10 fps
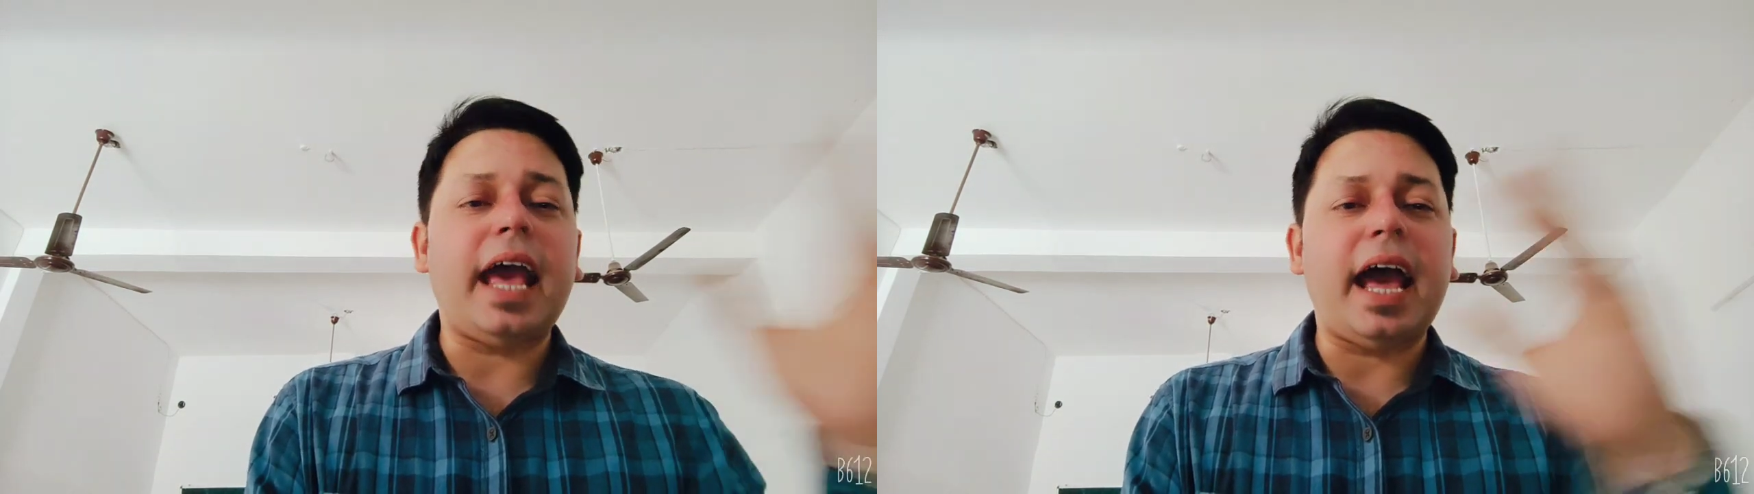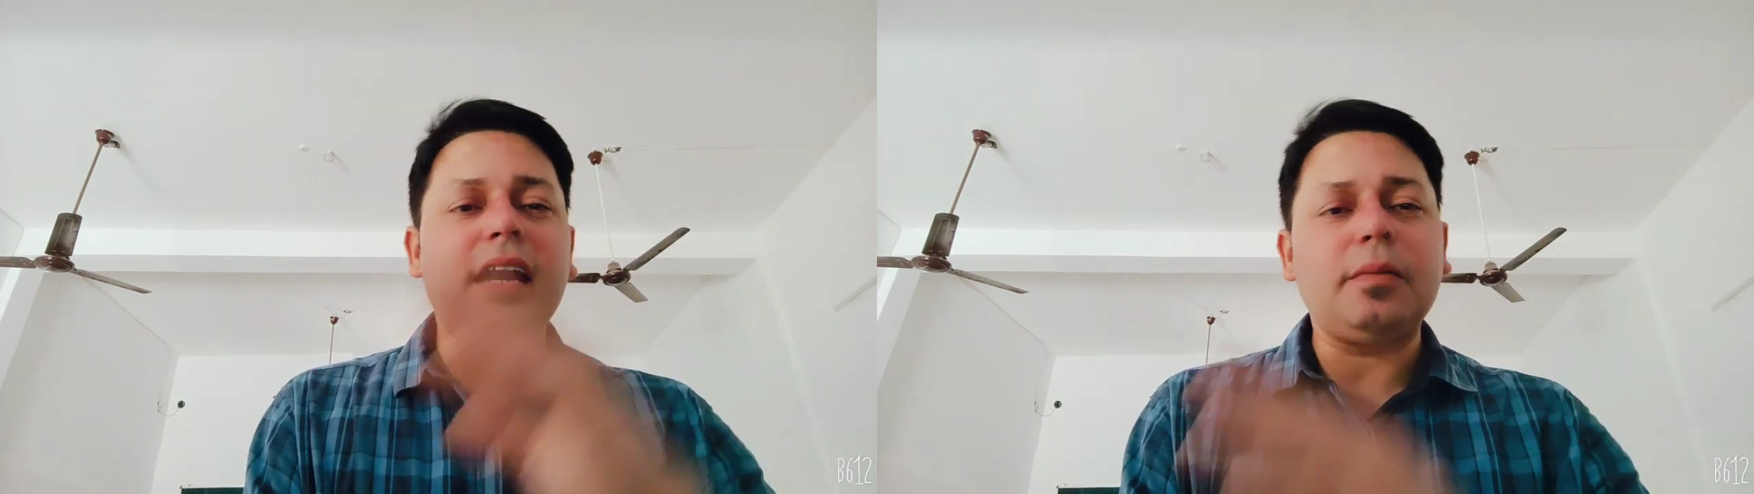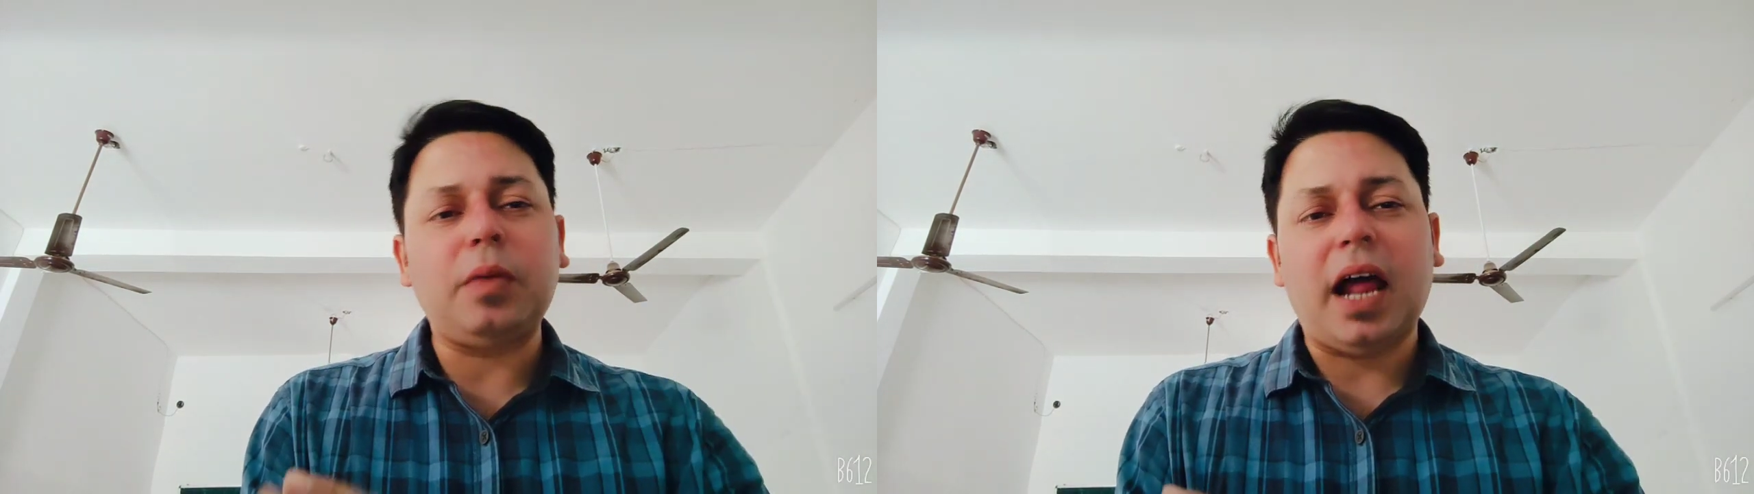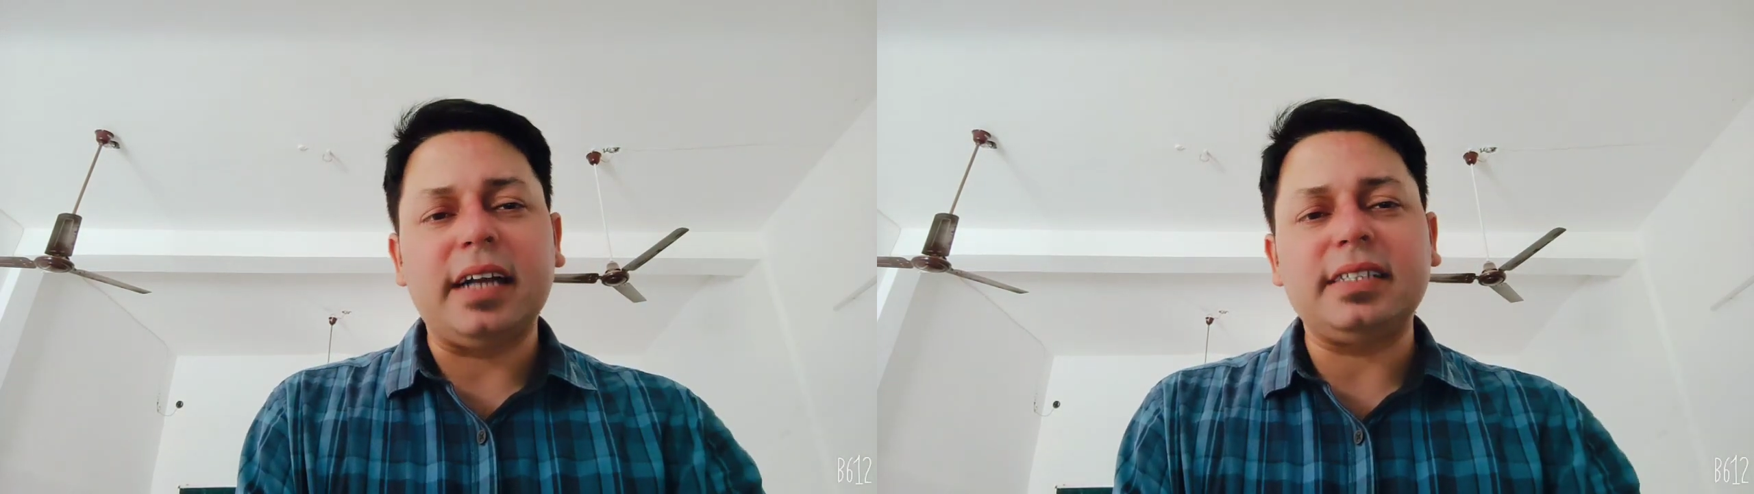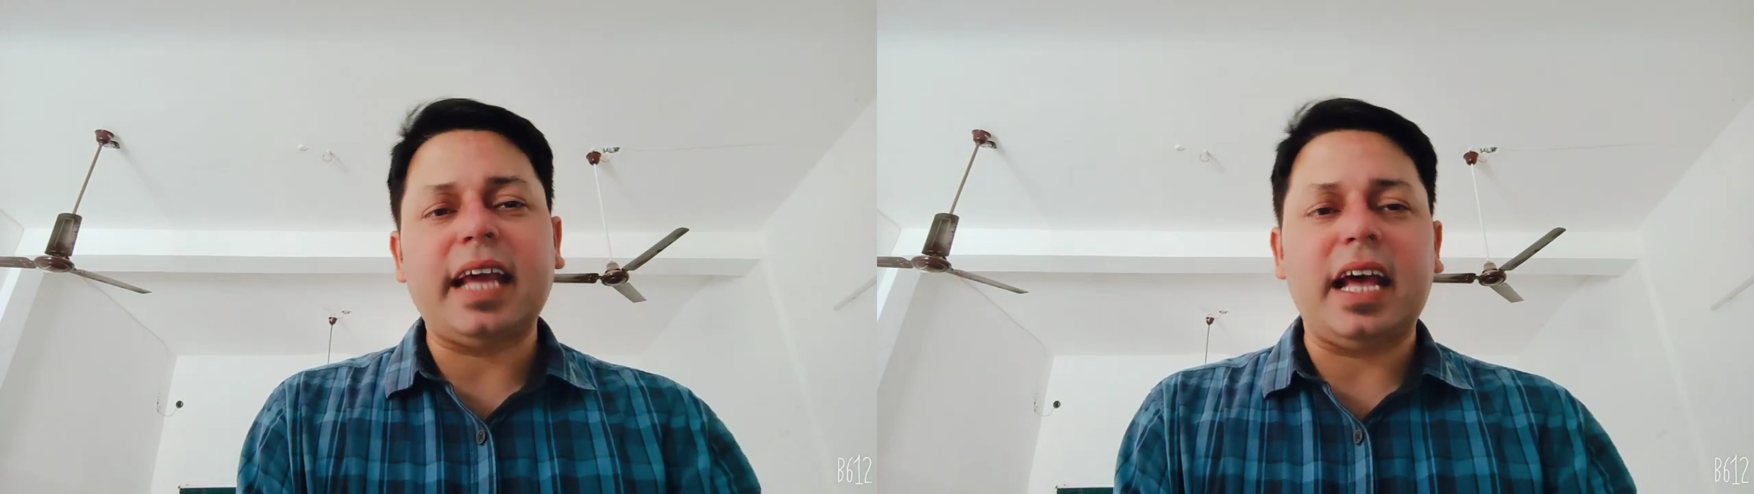and
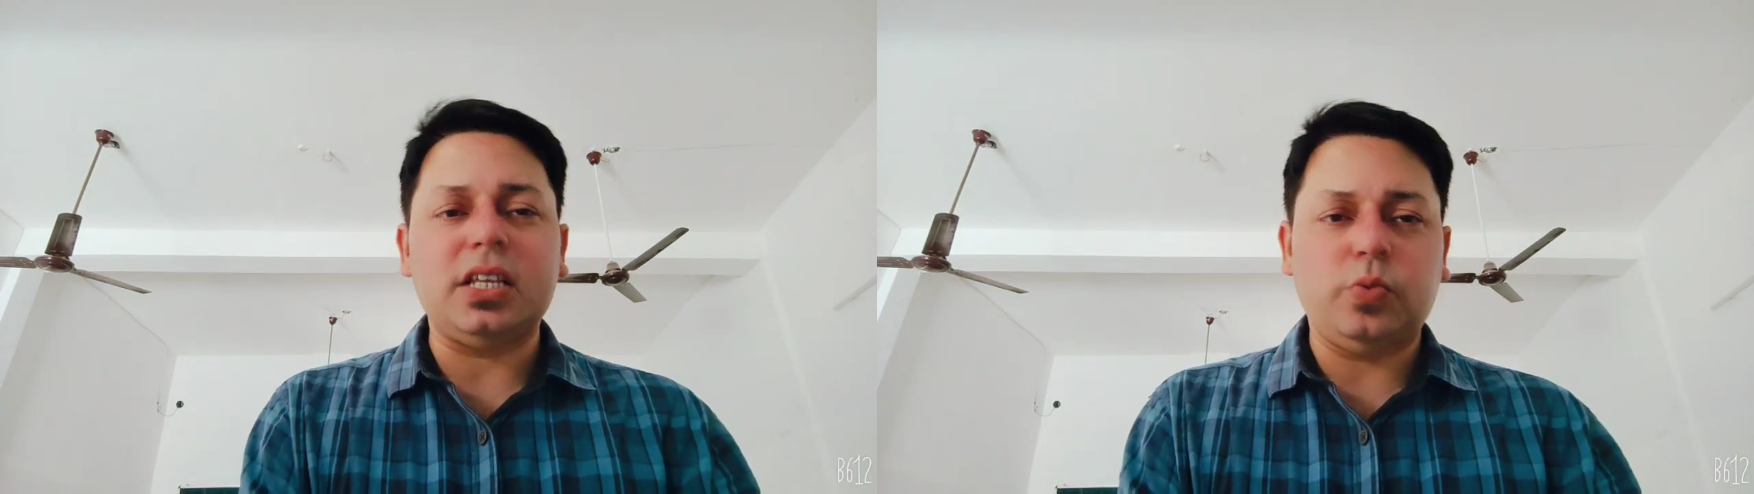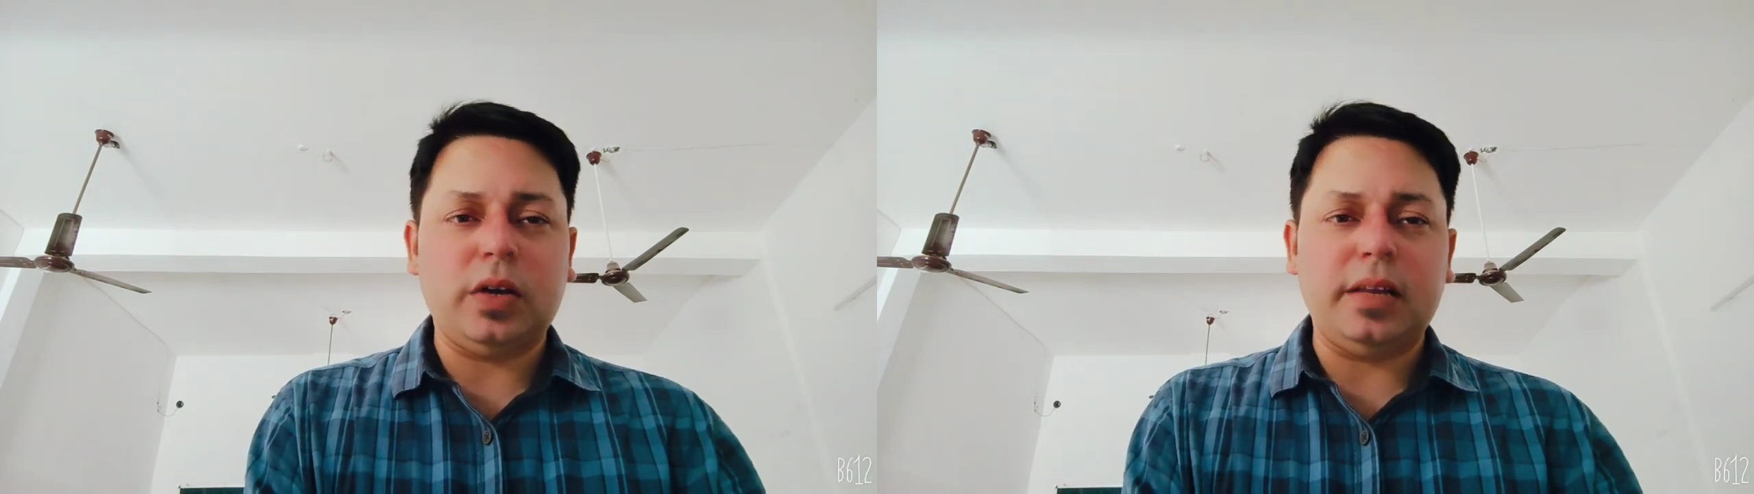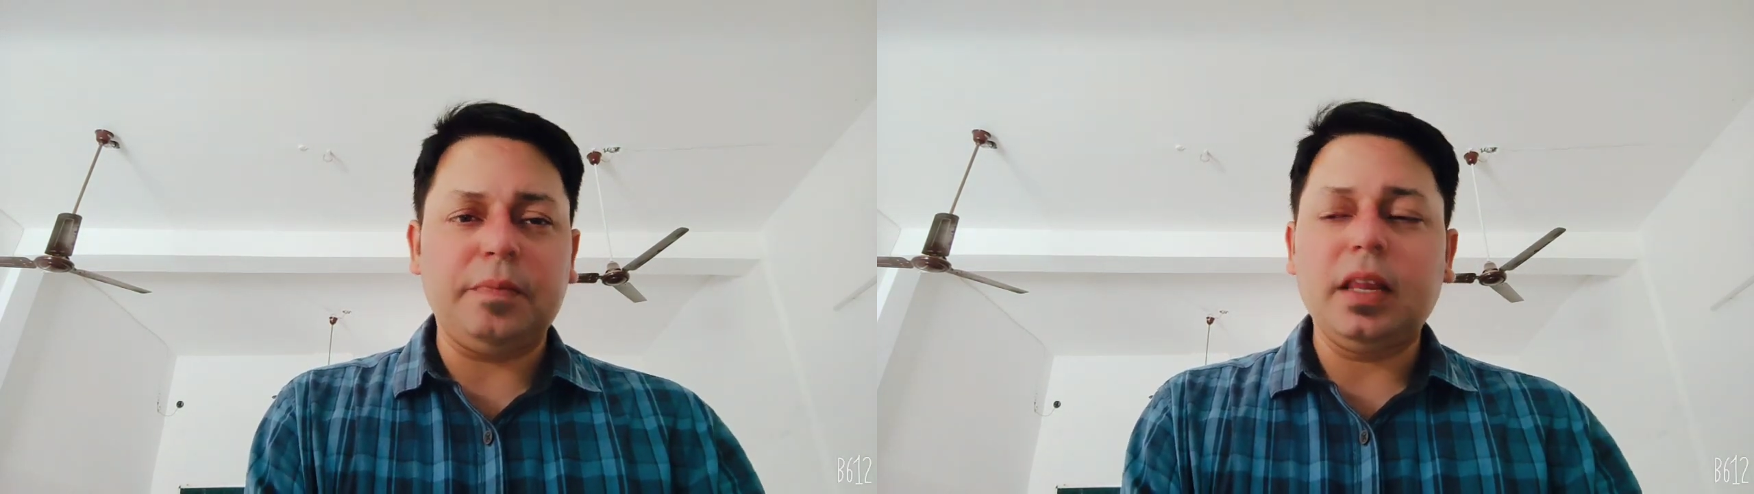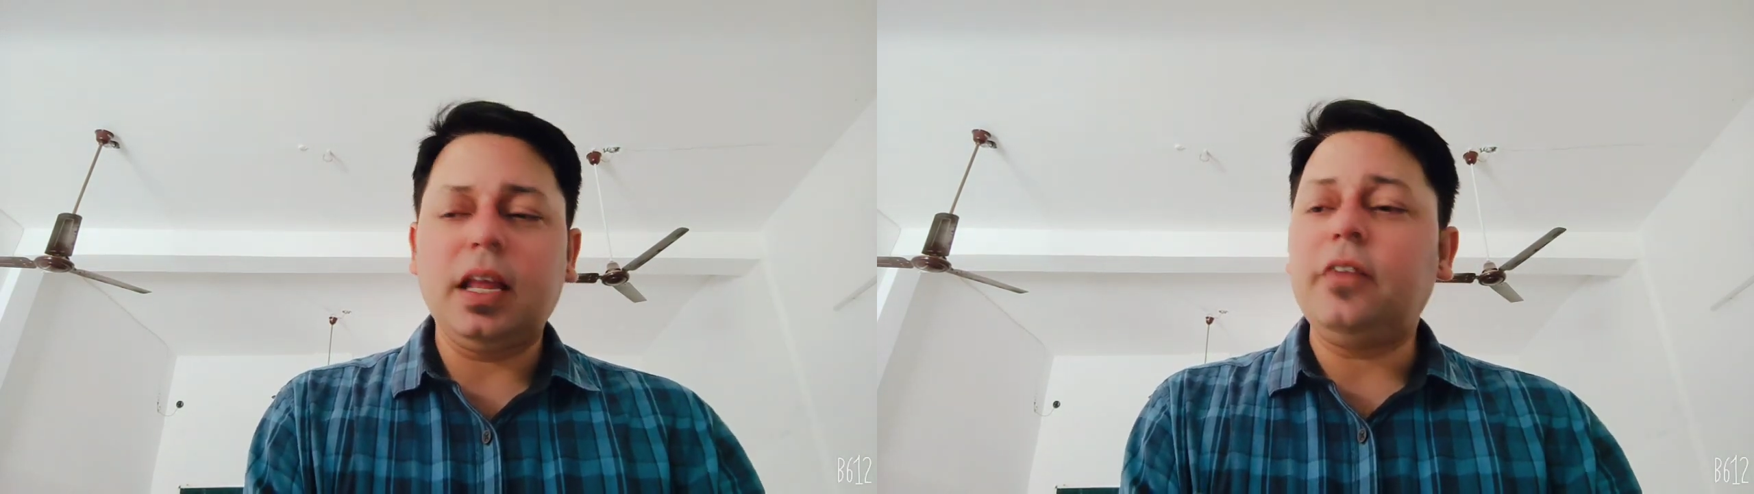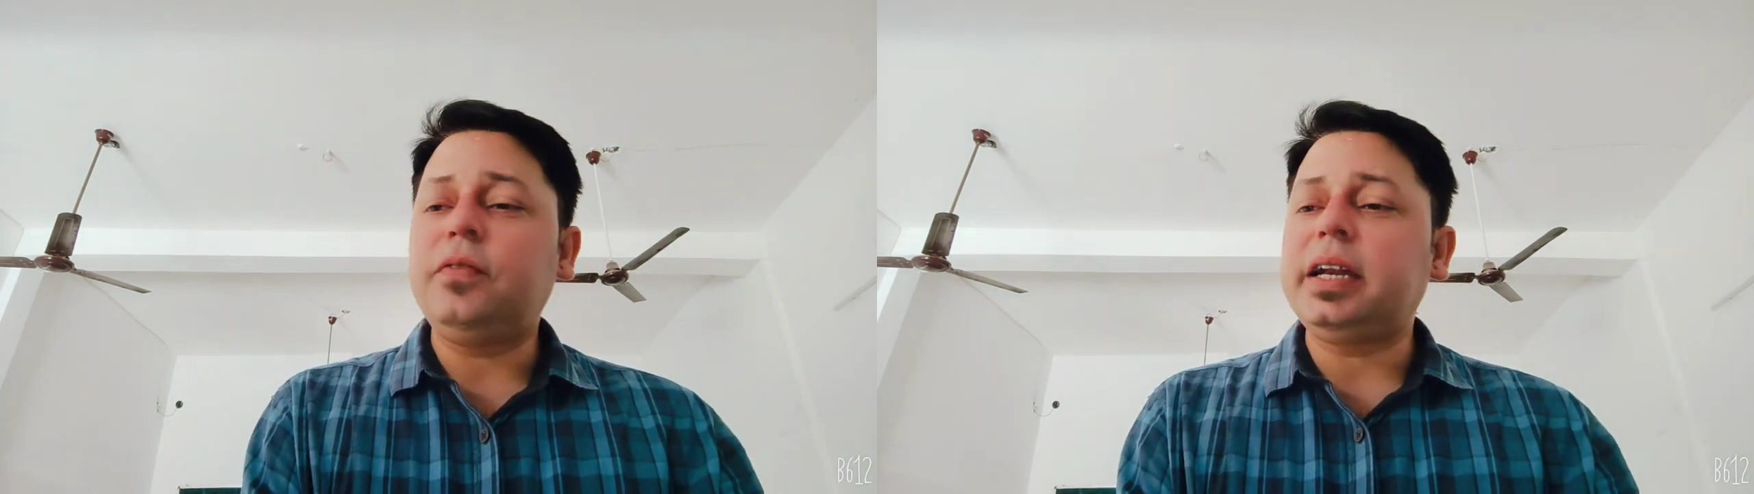plants as well.
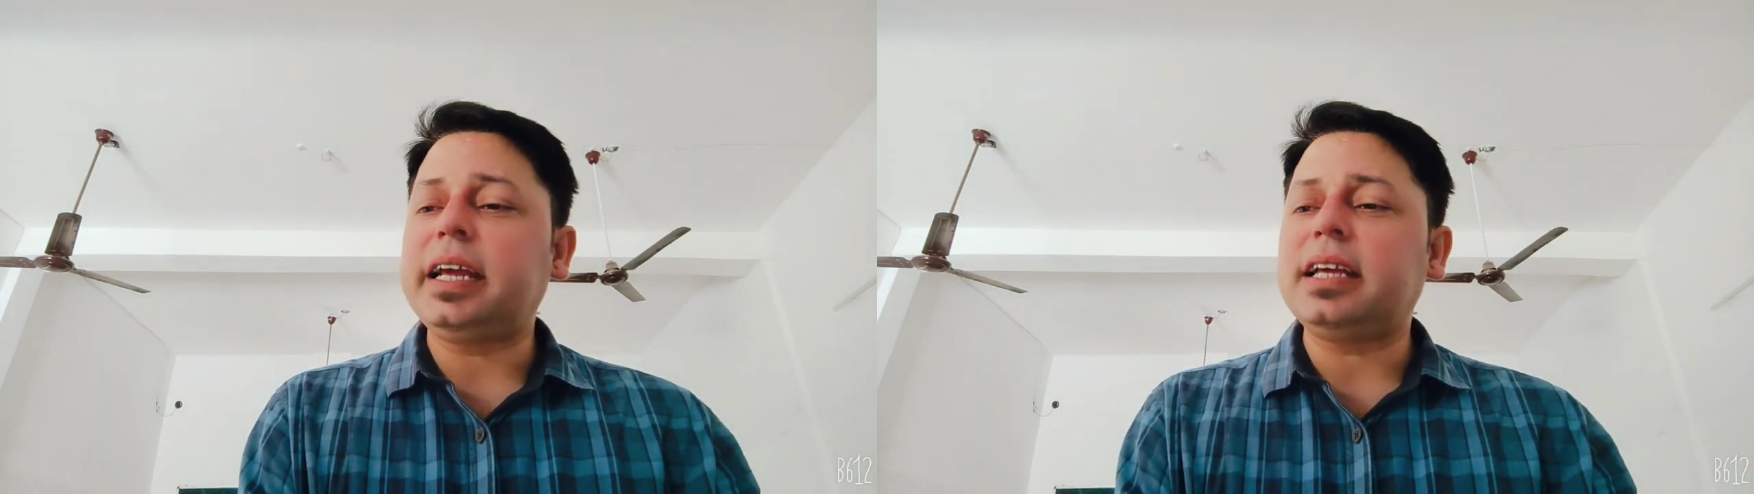If we take